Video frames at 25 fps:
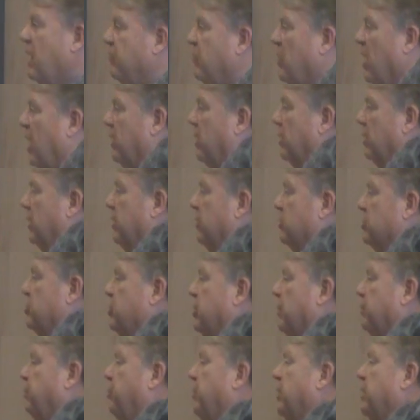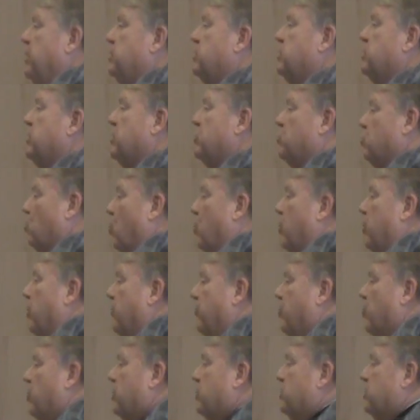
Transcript: I've got a leadership piece that's worthy of your